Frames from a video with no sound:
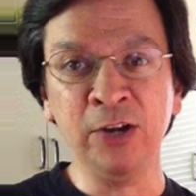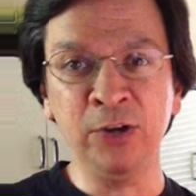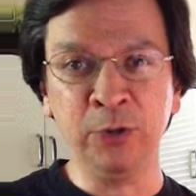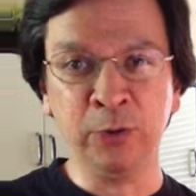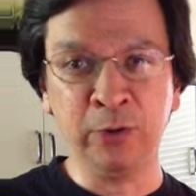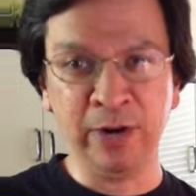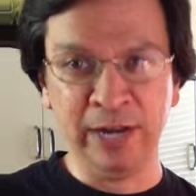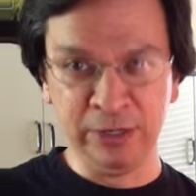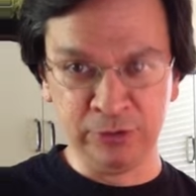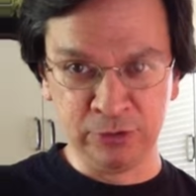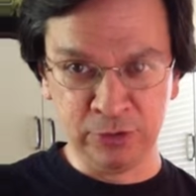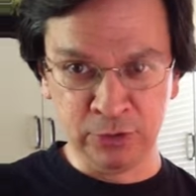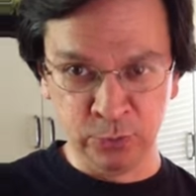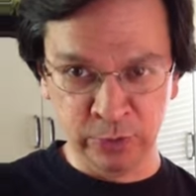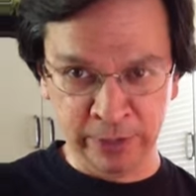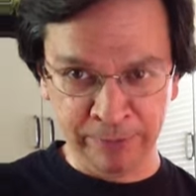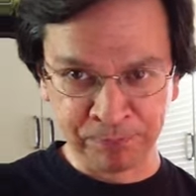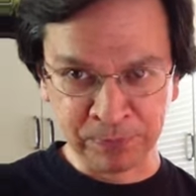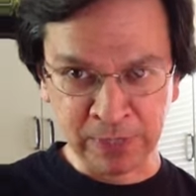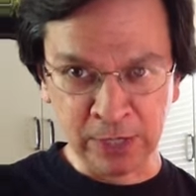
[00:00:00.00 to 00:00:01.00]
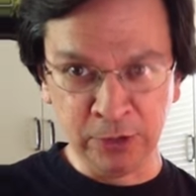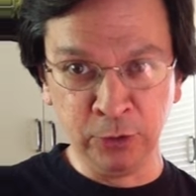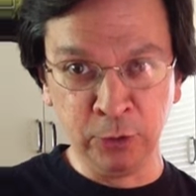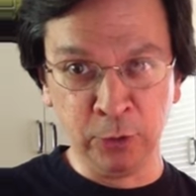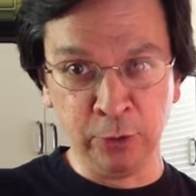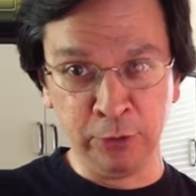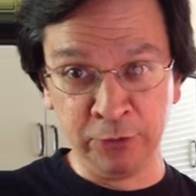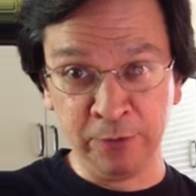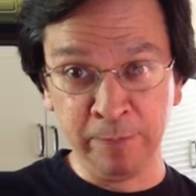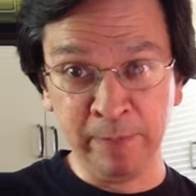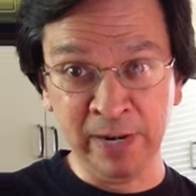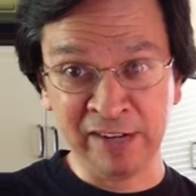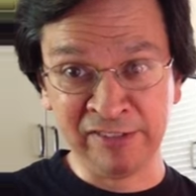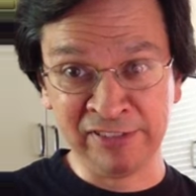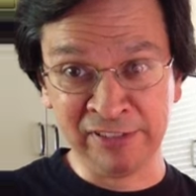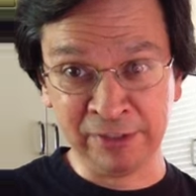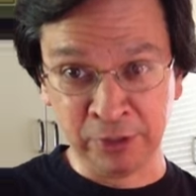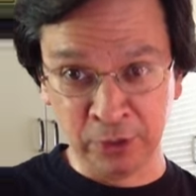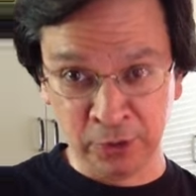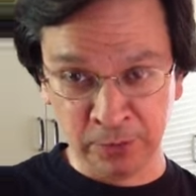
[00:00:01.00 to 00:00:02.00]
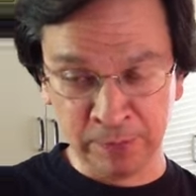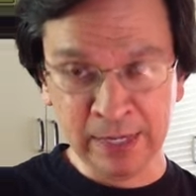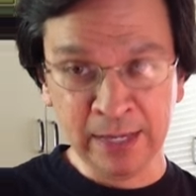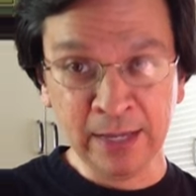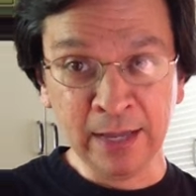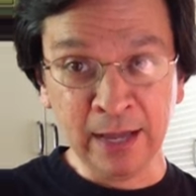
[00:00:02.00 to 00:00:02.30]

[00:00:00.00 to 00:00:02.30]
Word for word: nor- into northern Mexico,